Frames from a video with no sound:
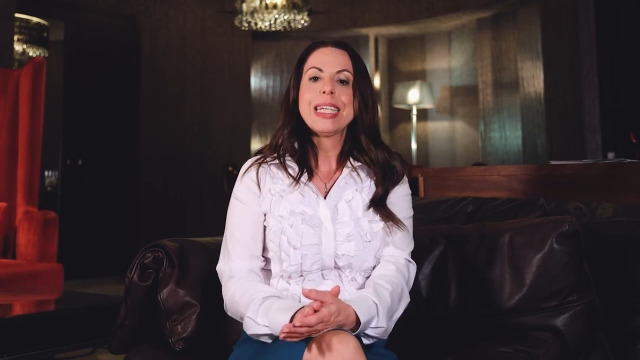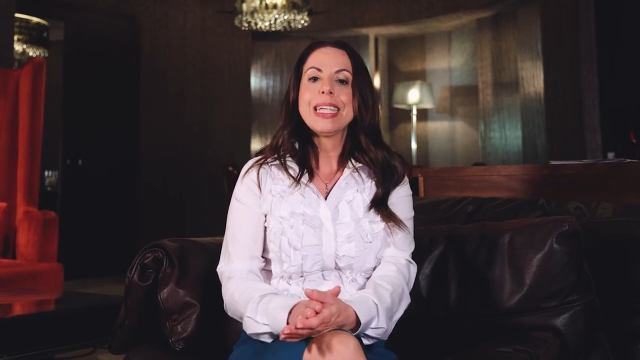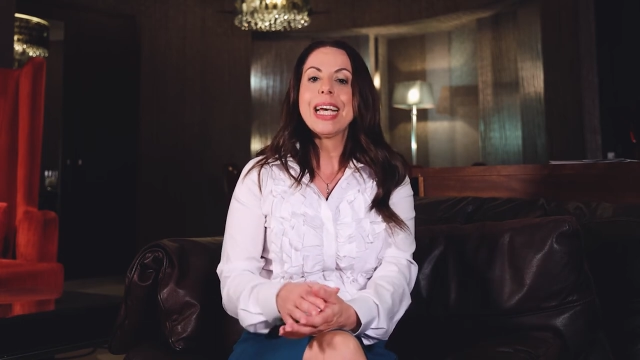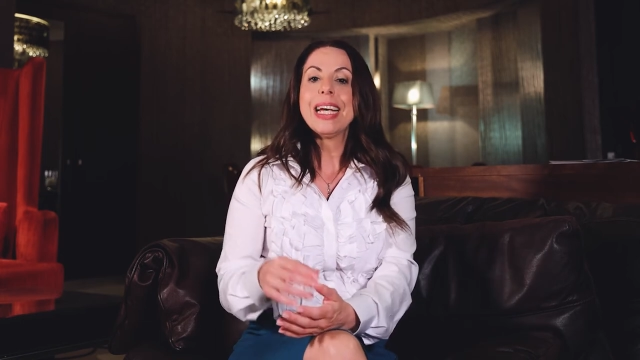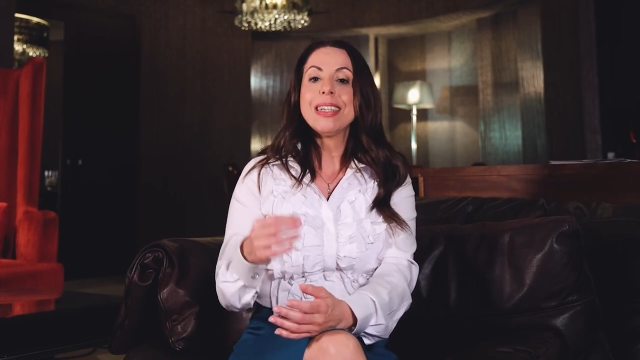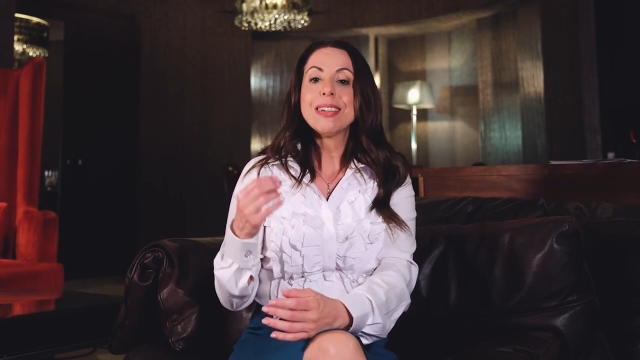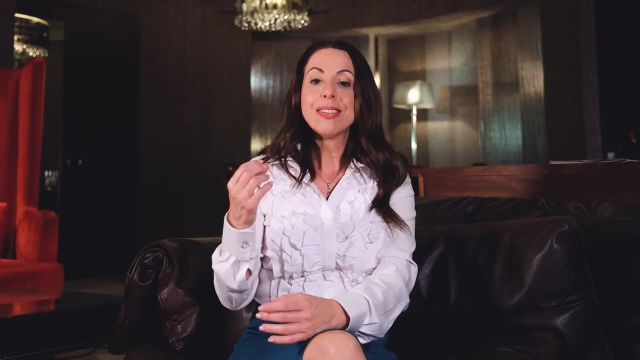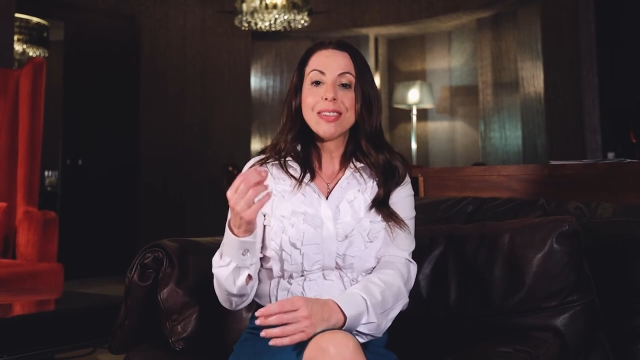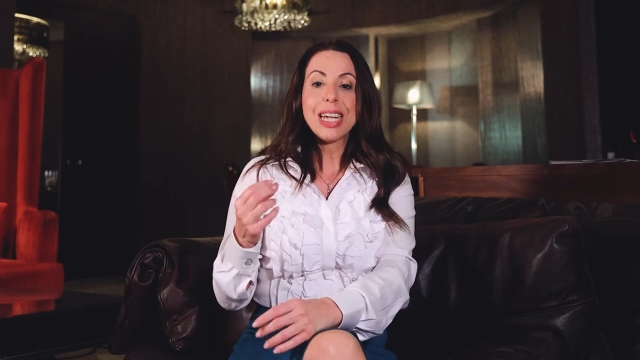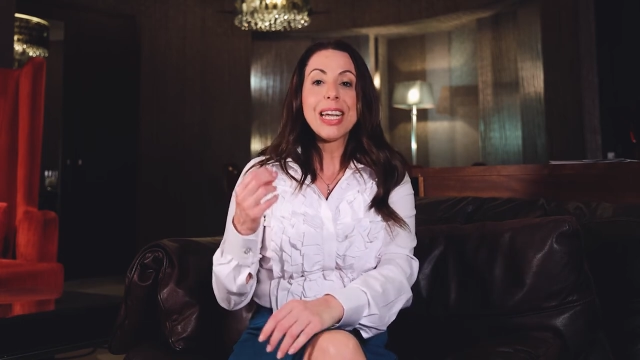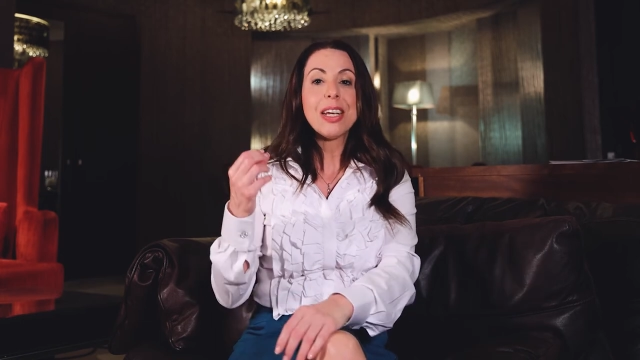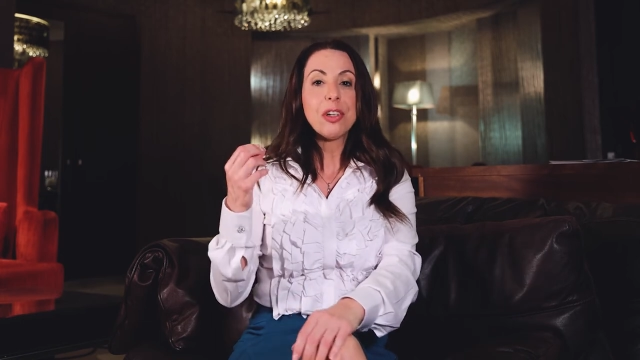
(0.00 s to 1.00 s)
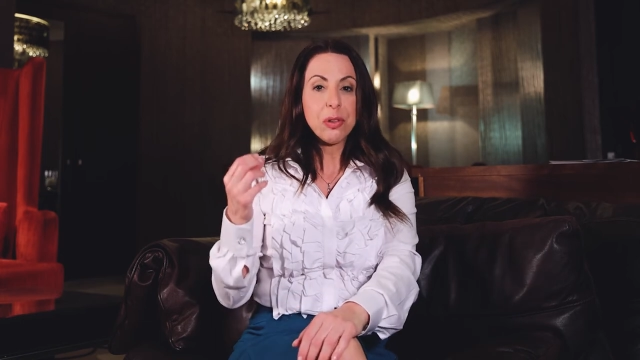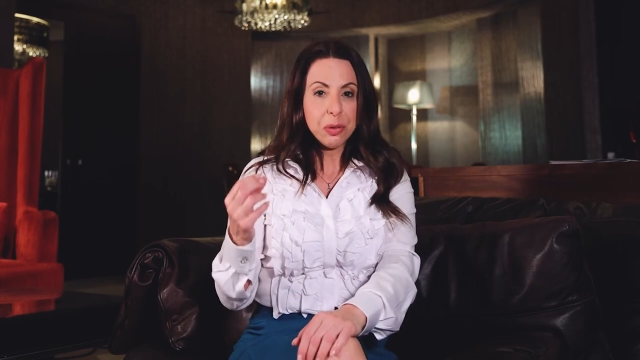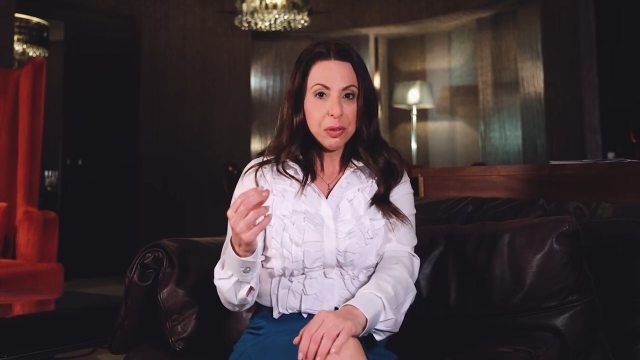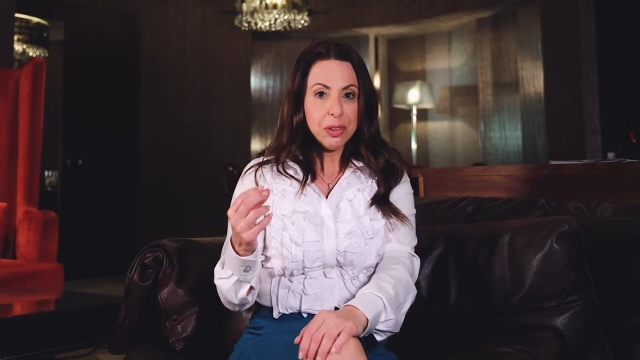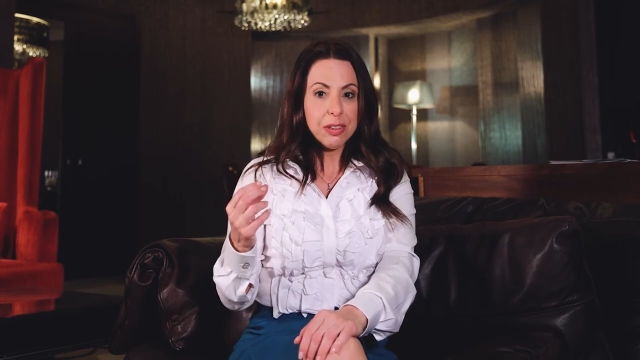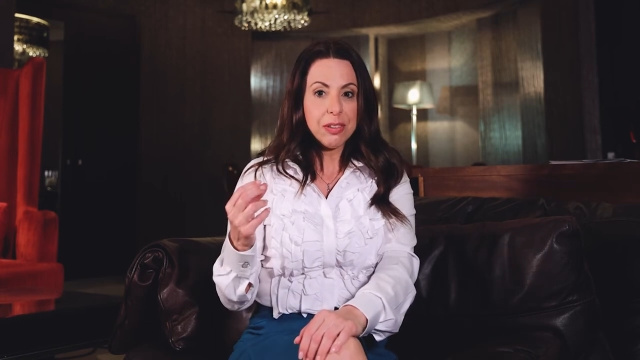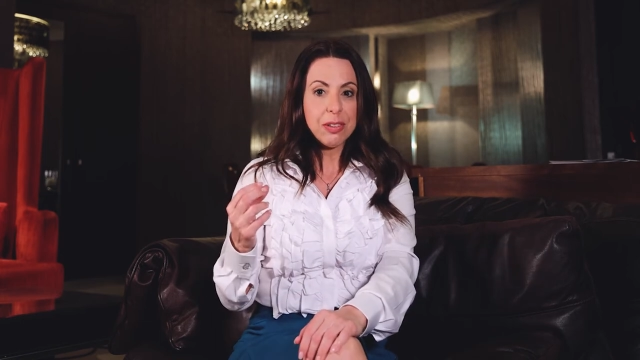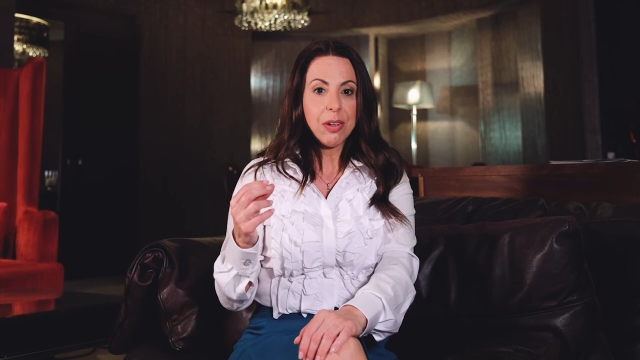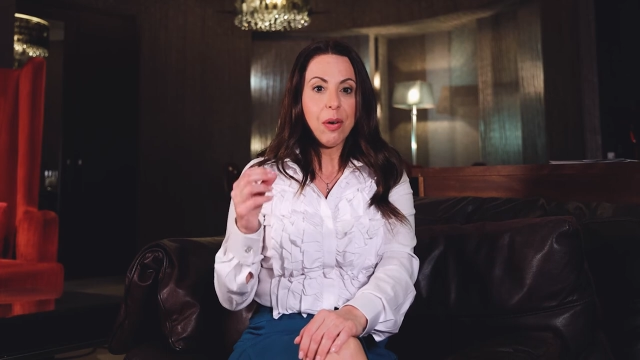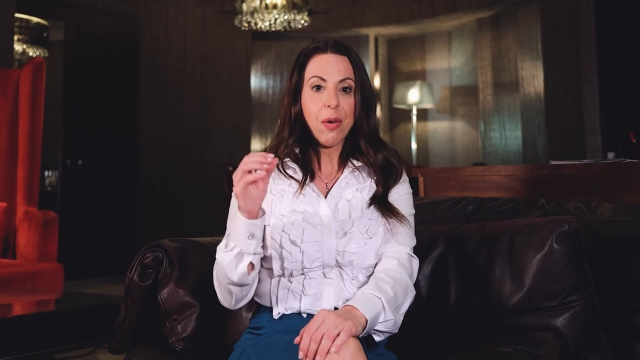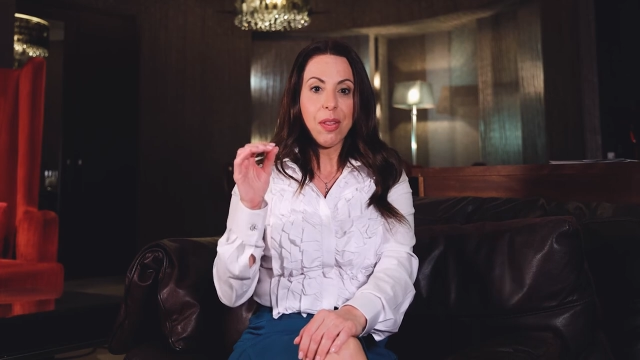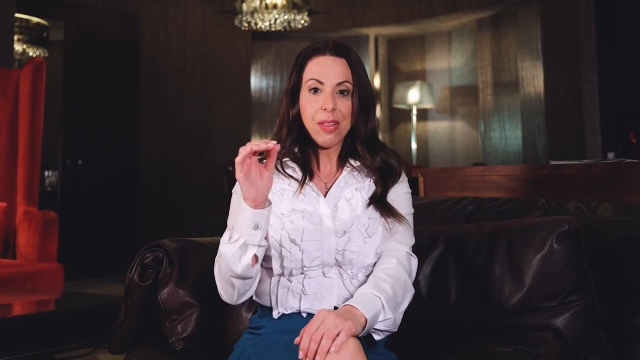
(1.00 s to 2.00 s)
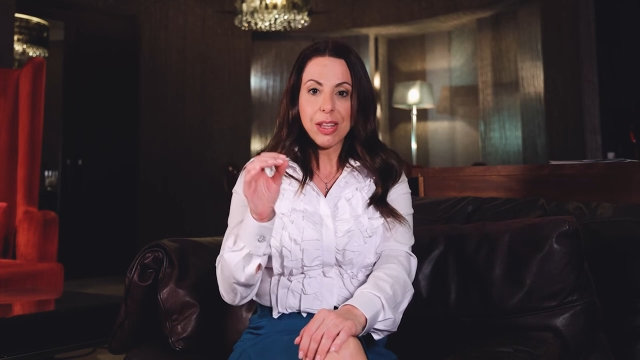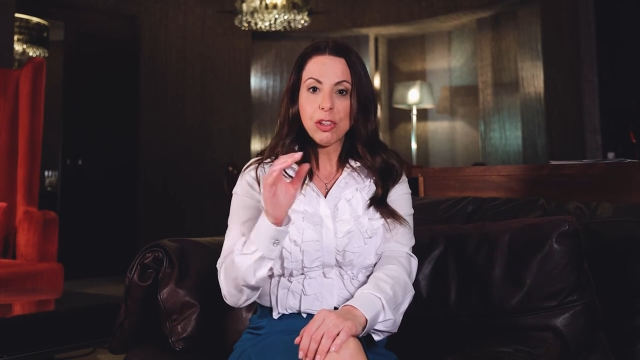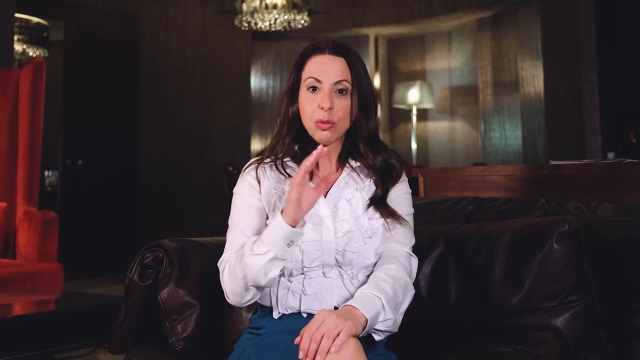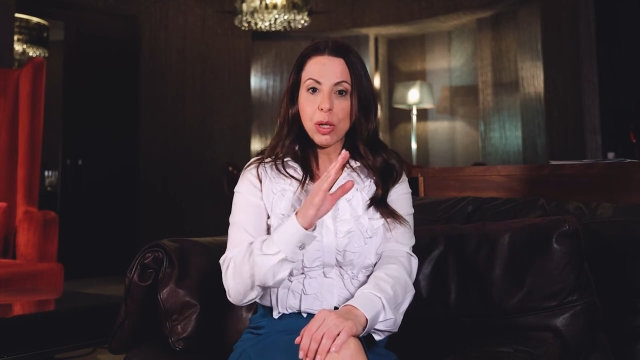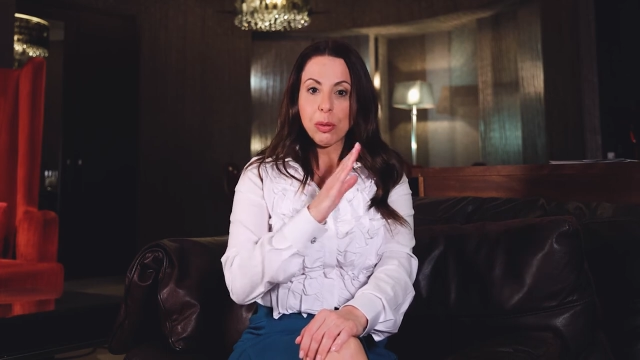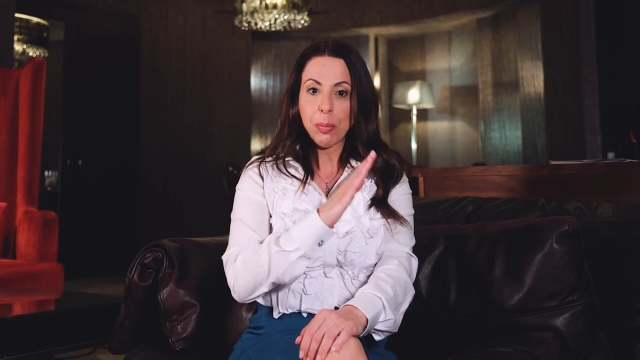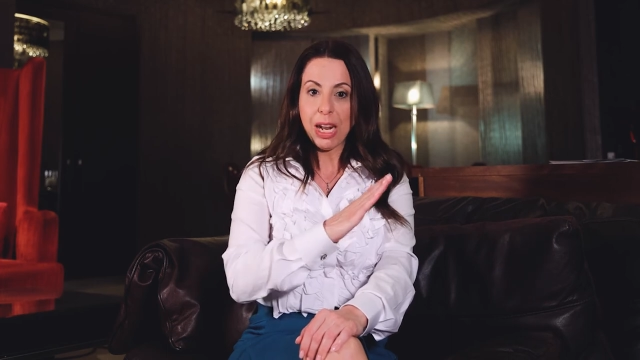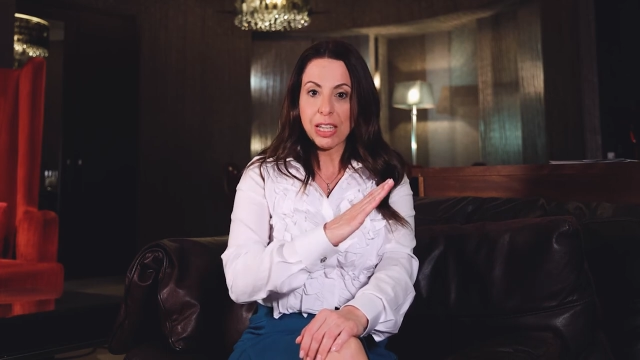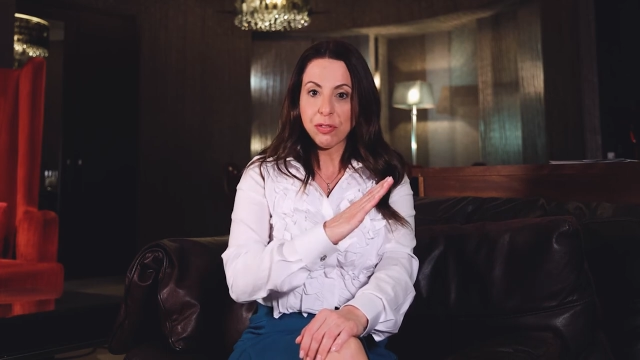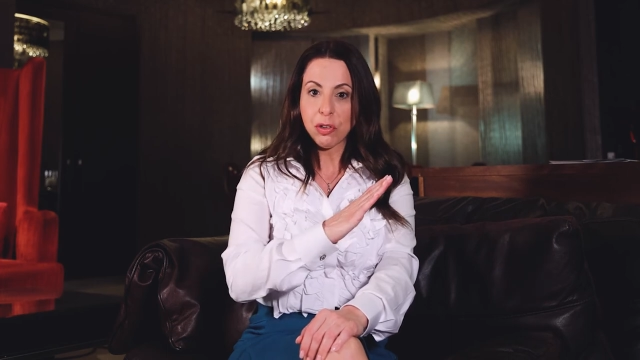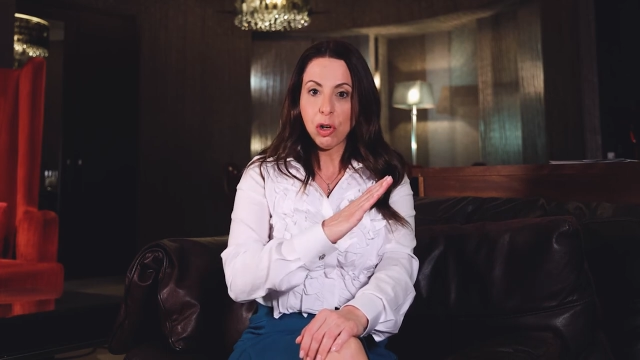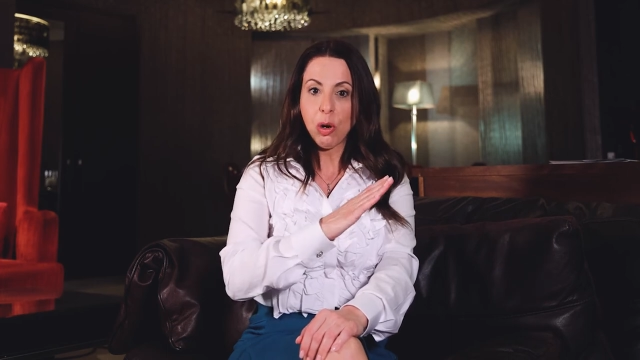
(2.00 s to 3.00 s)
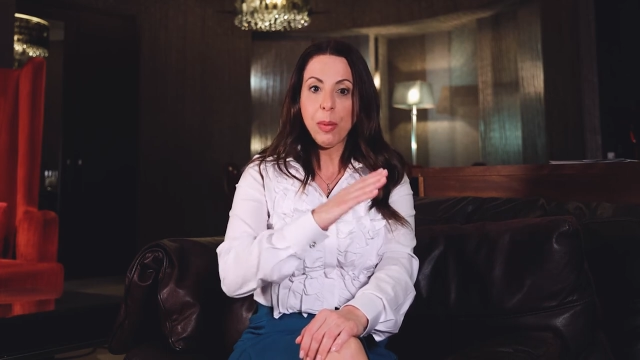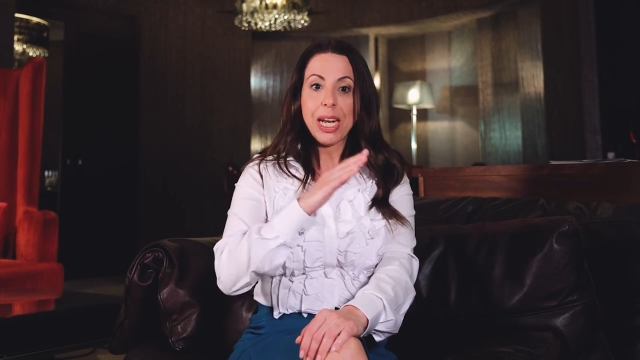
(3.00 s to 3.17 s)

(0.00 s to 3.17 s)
Get really good on this one platform,